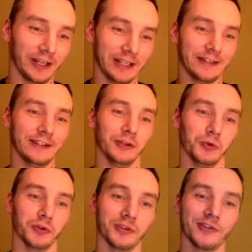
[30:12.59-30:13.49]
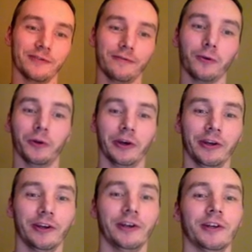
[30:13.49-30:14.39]
in the user's folder
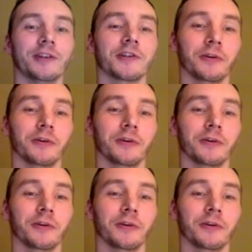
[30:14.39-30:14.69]
so